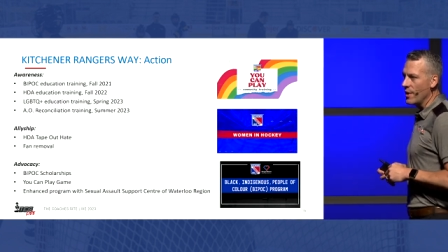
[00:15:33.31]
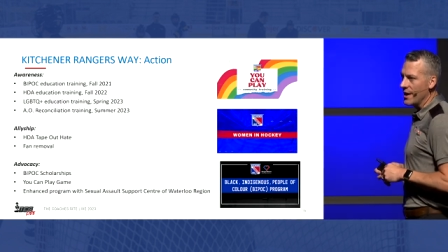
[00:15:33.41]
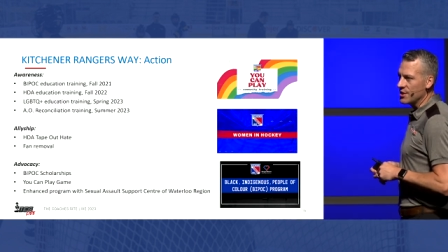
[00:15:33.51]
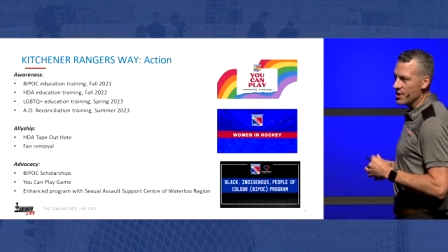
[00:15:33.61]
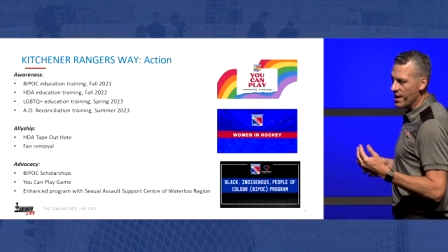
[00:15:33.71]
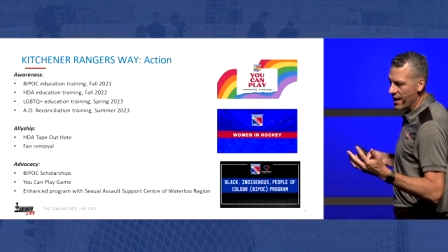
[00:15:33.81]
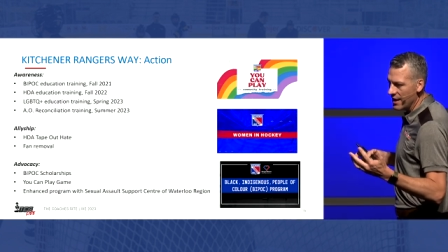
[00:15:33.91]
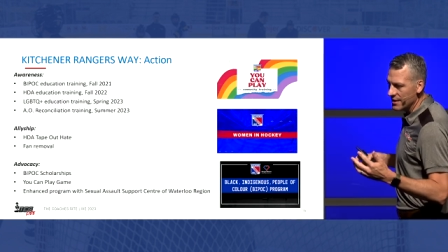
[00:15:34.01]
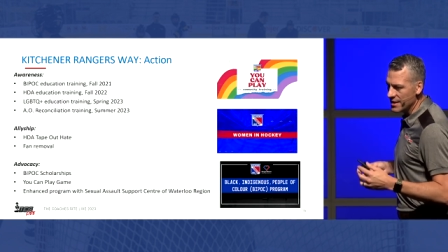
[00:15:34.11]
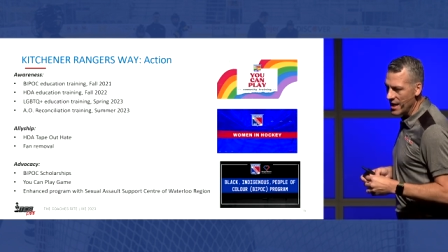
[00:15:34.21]
We
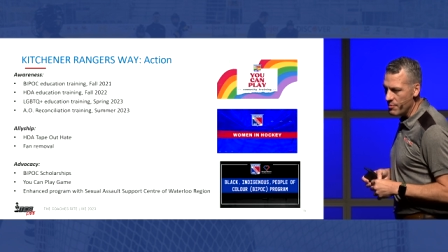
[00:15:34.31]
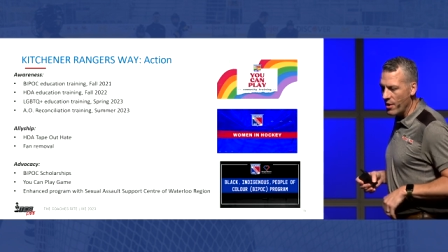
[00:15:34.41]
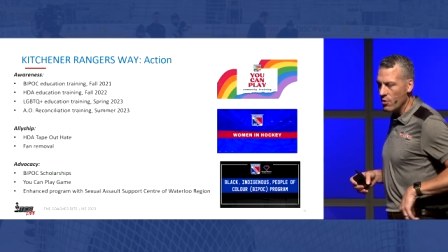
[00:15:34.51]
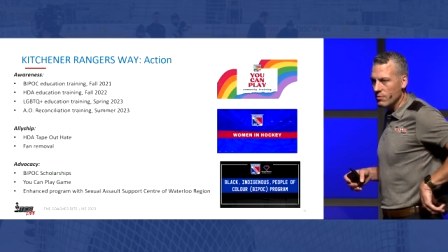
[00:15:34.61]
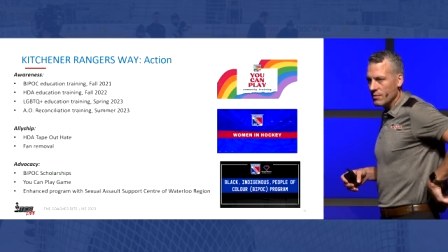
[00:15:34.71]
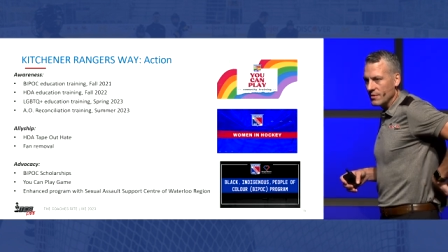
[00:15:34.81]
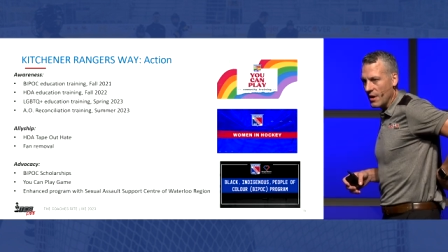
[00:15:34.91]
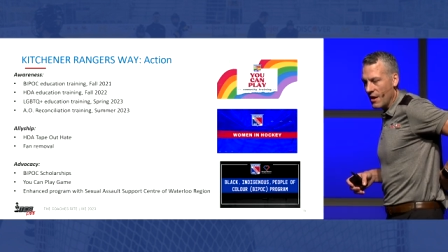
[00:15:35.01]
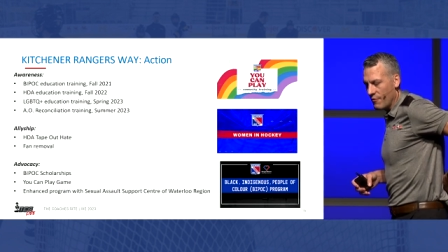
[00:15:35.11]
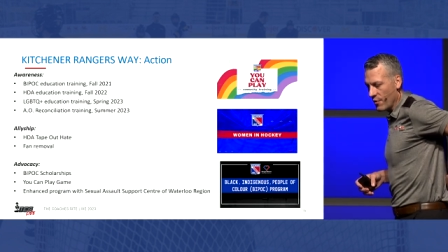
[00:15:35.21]
HDA tape out
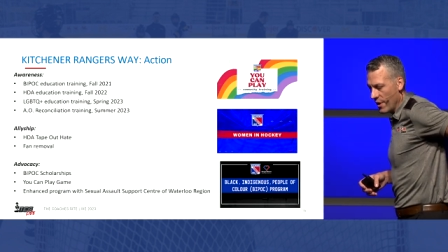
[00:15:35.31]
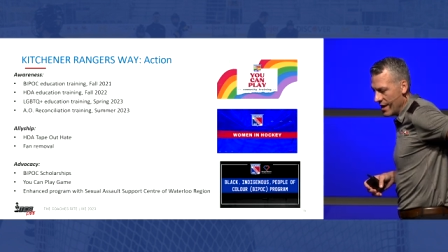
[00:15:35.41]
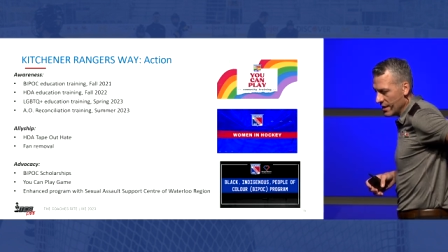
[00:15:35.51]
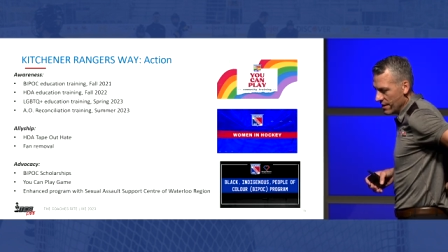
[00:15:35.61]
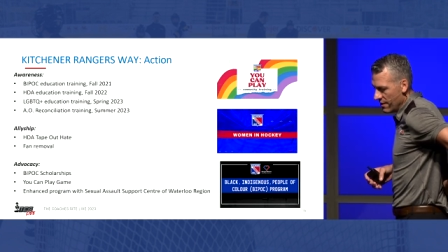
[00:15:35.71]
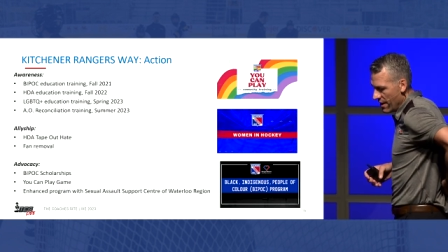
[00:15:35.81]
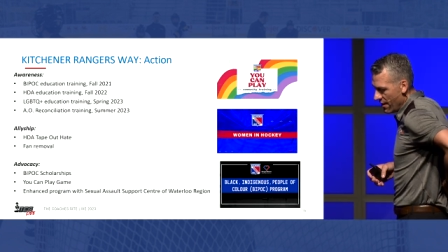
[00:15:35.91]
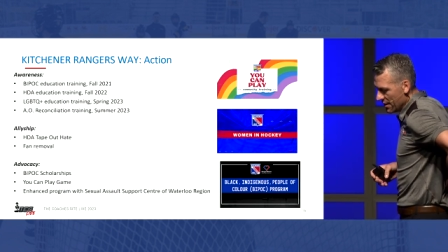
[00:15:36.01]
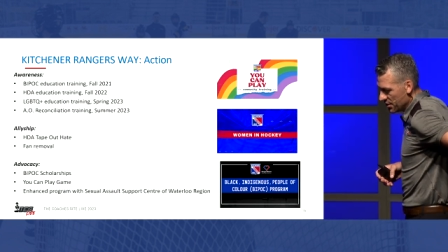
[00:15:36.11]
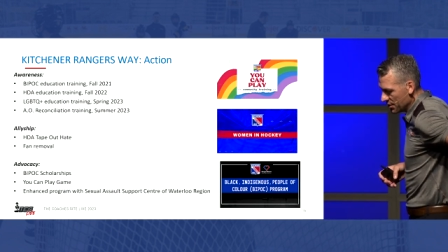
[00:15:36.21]
for hate,
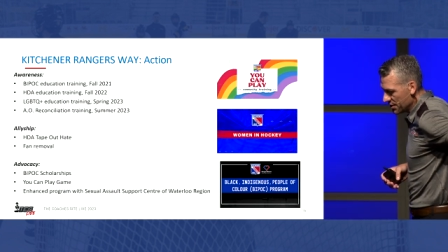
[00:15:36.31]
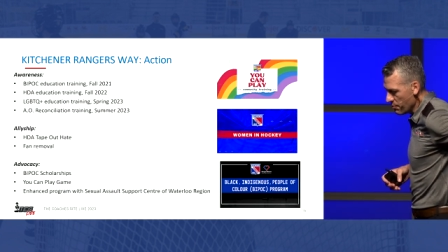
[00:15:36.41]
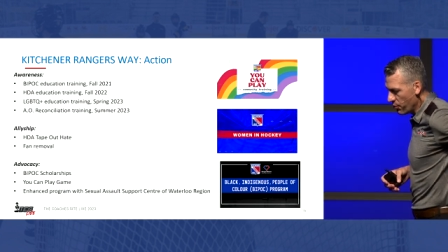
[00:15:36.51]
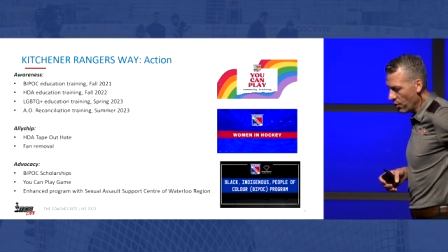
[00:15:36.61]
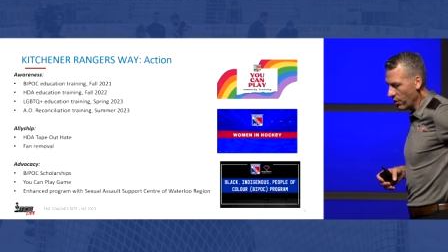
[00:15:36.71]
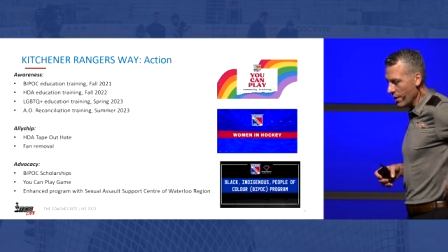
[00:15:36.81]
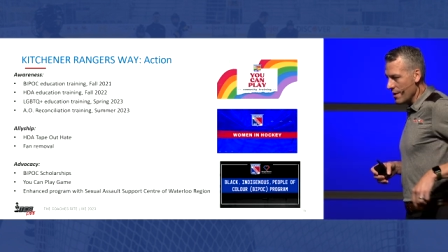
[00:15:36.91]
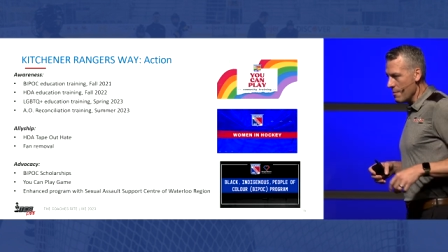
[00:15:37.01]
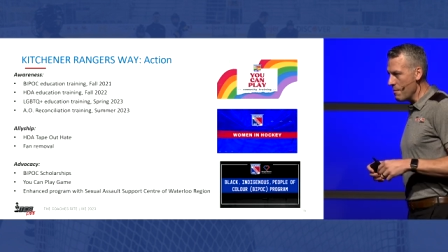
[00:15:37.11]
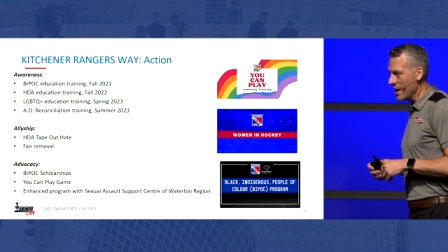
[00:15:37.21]
and that's just simple
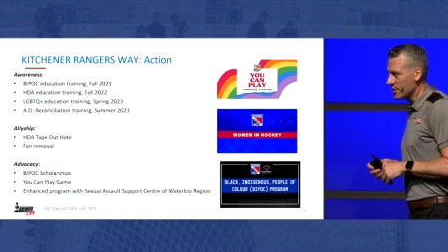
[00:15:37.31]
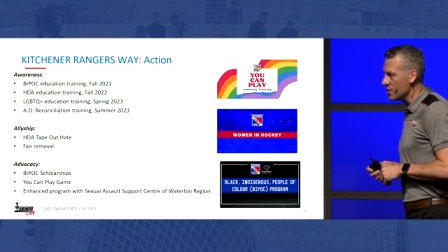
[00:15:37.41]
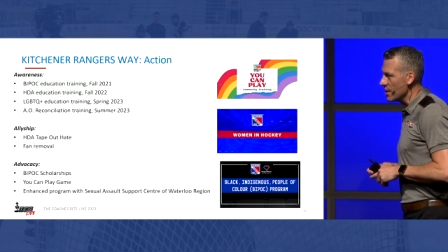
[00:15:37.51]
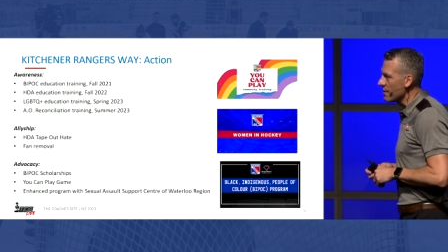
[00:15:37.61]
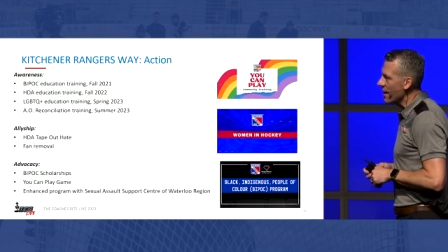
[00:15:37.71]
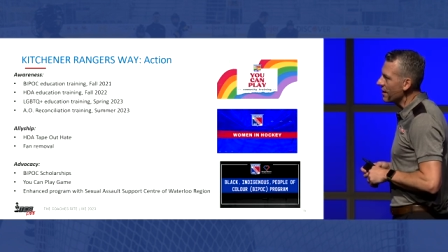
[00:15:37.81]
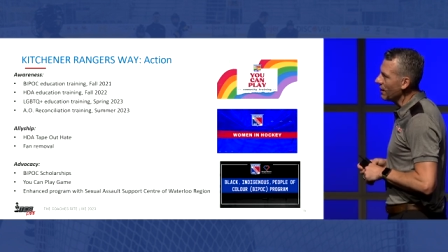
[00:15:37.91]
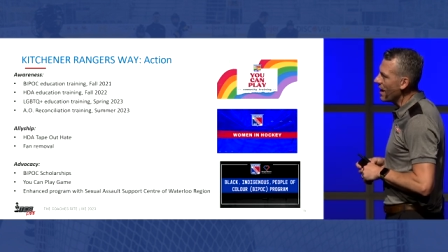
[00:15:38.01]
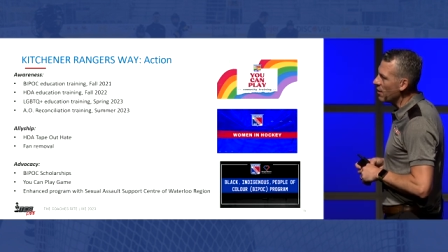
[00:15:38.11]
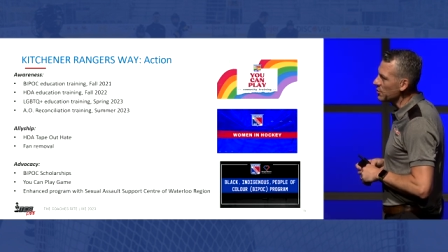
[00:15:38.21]
messaging that
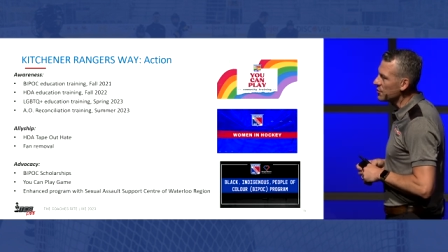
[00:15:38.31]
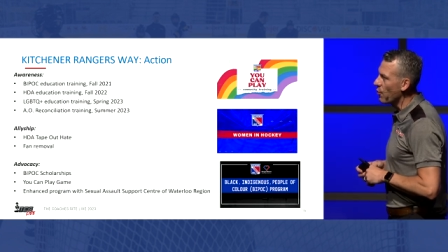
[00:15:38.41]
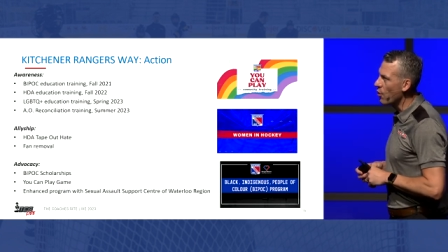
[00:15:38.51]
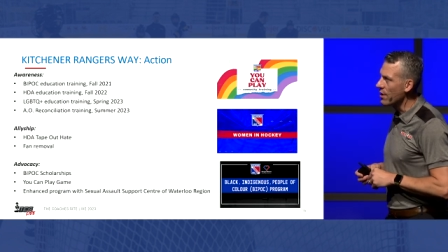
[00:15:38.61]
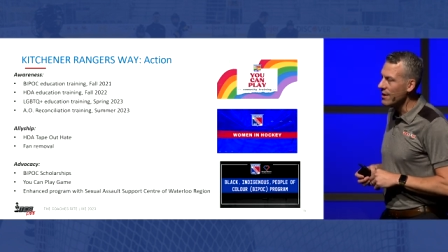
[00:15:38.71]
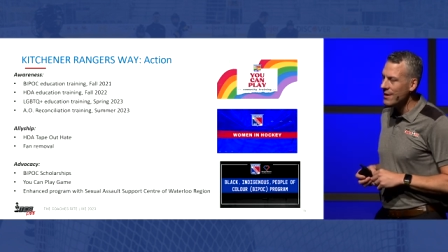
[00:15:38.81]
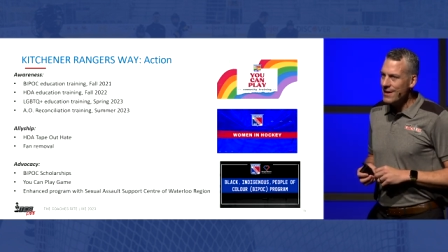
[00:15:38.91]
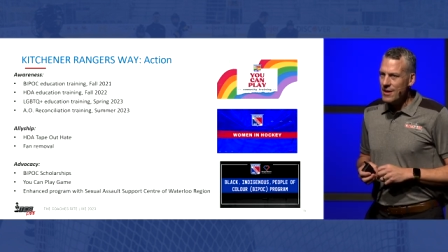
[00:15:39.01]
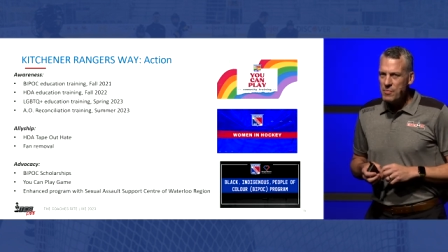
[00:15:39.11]
allows for